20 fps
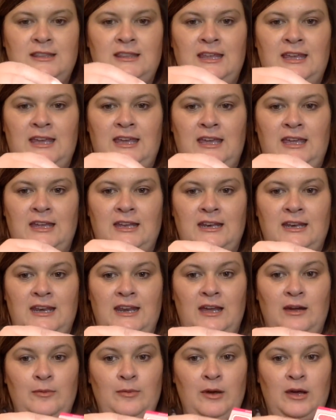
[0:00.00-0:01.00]
the
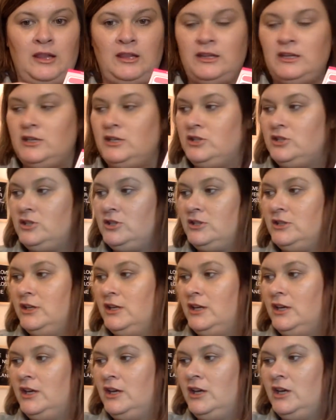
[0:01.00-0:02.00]
nail polish.
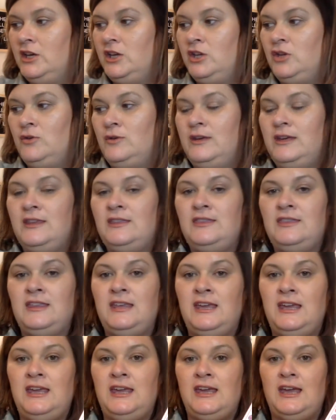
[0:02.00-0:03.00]
You get
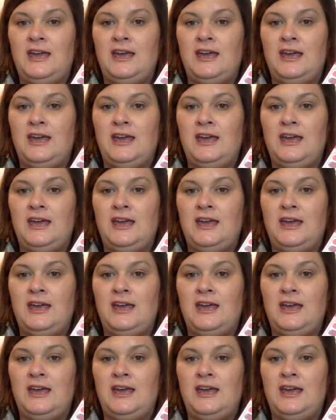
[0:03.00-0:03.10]
the